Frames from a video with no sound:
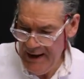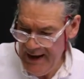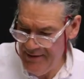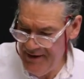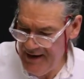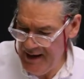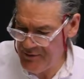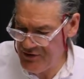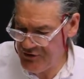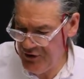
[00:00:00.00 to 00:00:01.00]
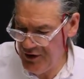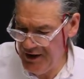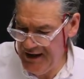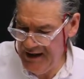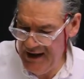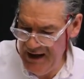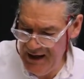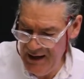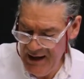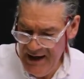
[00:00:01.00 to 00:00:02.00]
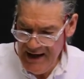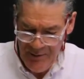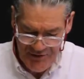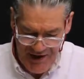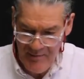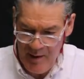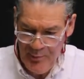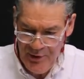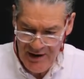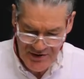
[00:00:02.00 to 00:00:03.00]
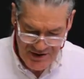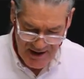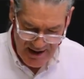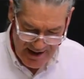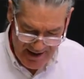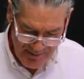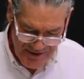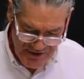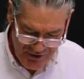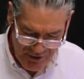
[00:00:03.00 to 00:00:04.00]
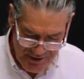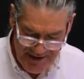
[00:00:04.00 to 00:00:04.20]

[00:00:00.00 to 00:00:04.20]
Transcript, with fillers: And then I'm just going to lean in and I'll take my brush and I'm just going to